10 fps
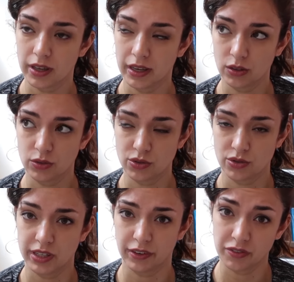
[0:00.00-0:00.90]
It could also
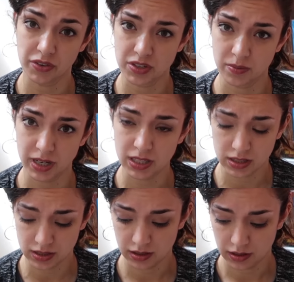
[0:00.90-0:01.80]
take like 15
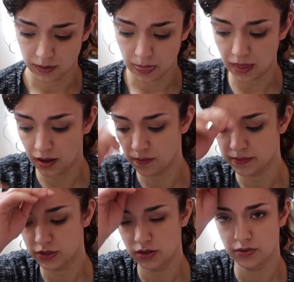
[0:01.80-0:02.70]
minutes.
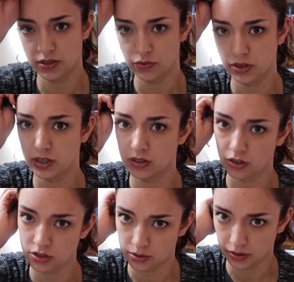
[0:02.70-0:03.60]
So there isn't really a
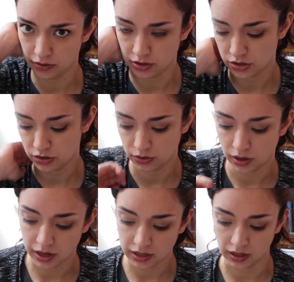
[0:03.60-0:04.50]
Dutch equivalent to
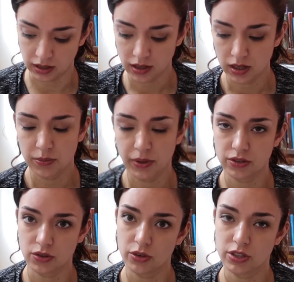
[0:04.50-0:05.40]
hiking,
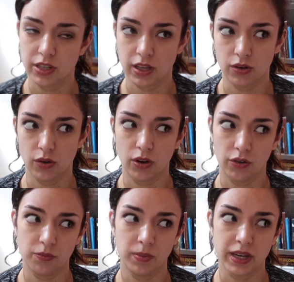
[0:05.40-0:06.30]
because honestly there are not a
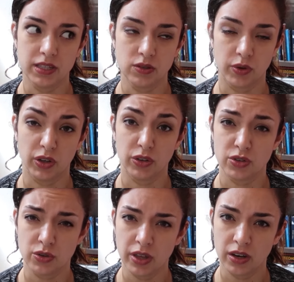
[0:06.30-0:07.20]
lot of places where you can
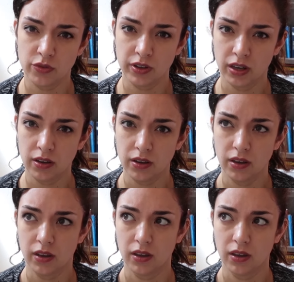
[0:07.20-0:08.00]
do that over here.